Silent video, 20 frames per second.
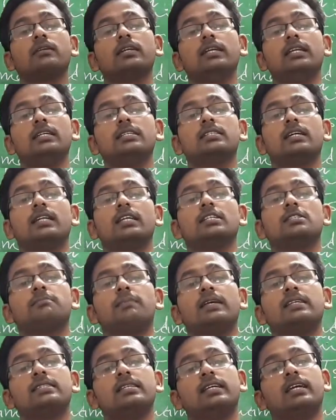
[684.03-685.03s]
religion is
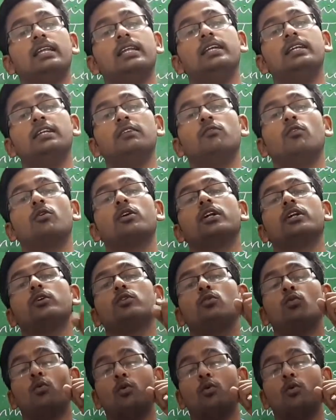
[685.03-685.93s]
basically devoted to